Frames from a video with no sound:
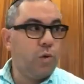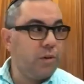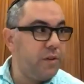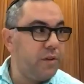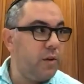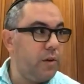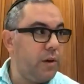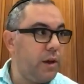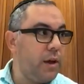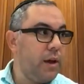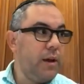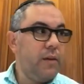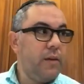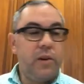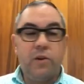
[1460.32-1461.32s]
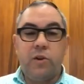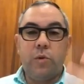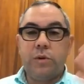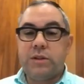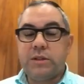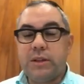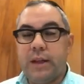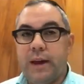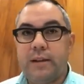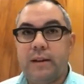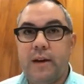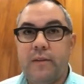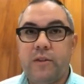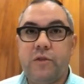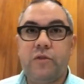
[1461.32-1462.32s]
flowing. They don't know what it's like to
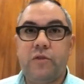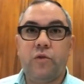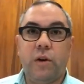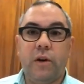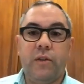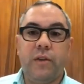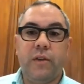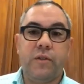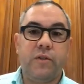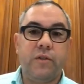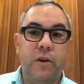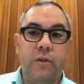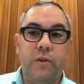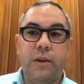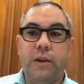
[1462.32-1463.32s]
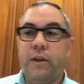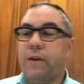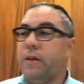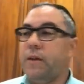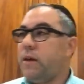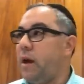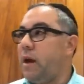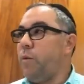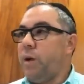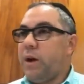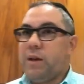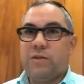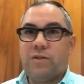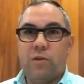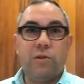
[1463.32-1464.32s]
have to struggle necessarily. We
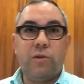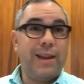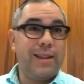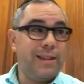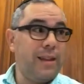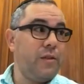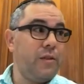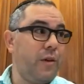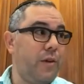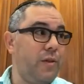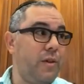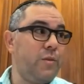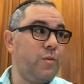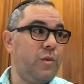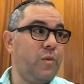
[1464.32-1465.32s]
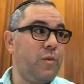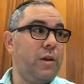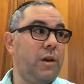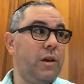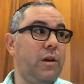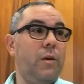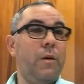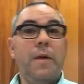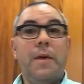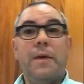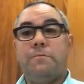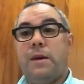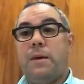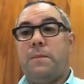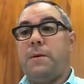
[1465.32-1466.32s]
could certainly identify this between,
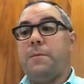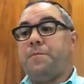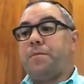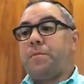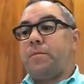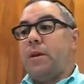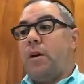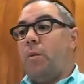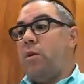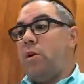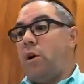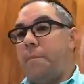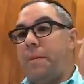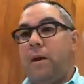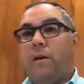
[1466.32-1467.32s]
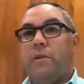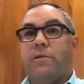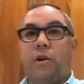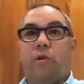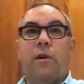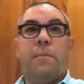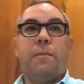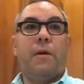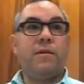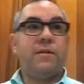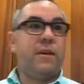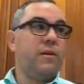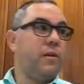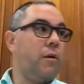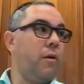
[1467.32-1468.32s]
maybe what our parents or grandparents
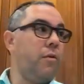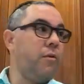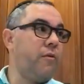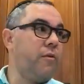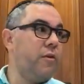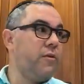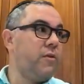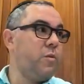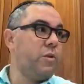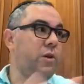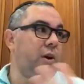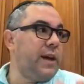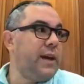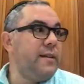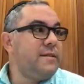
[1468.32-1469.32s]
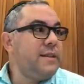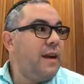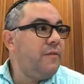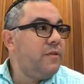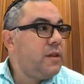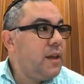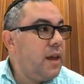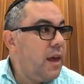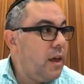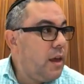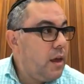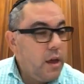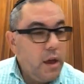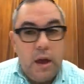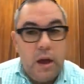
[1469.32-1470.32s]
had to go through versus what our kids have today.
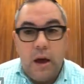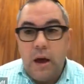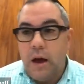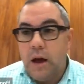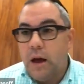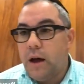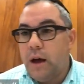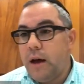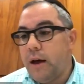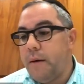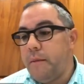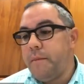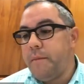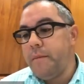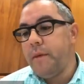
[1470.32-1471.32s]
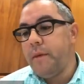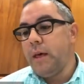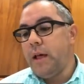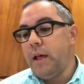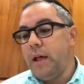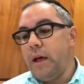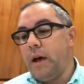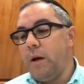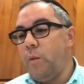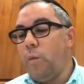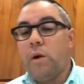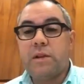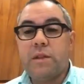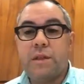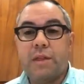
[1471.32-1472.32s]
One
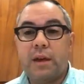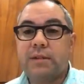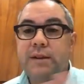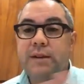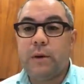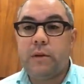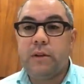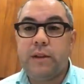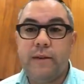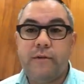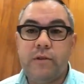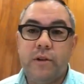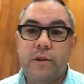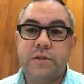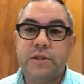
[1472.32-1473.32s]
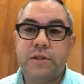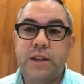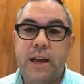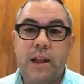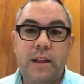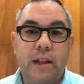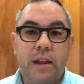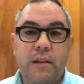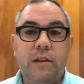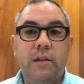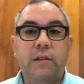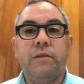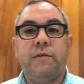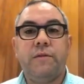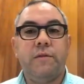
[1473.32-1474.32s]
of the things I will never understand, and
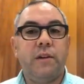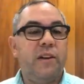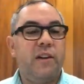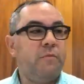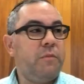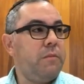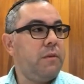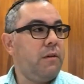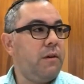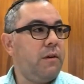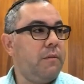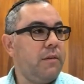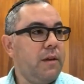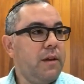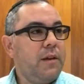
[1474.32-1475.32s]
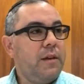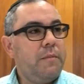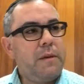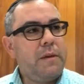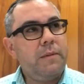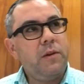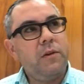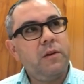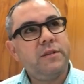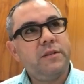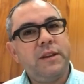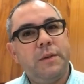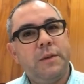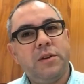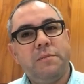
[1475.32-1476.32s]
you'll forgive me, Miriam, maybe you're an
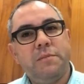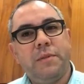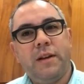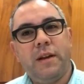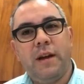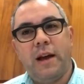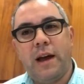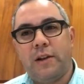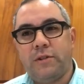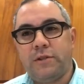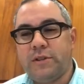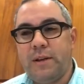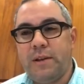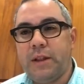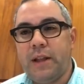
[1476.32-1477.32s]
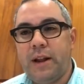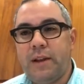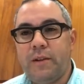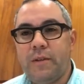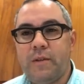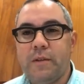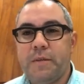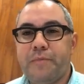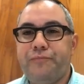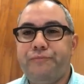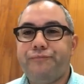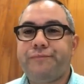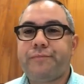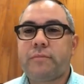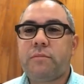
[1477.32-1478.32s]
exception, but I don't understand millennials.
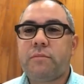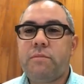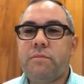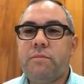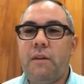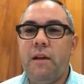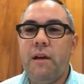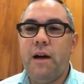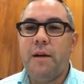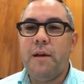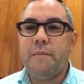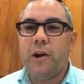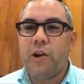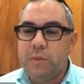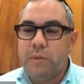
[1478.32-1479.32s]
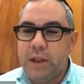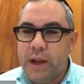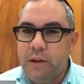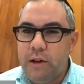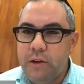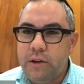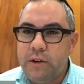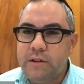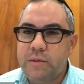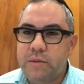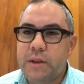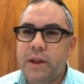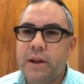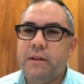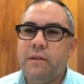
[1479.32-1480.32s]
Are you a millennial? Are you considered a
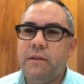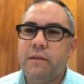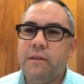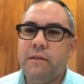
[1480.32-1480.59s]
millennial?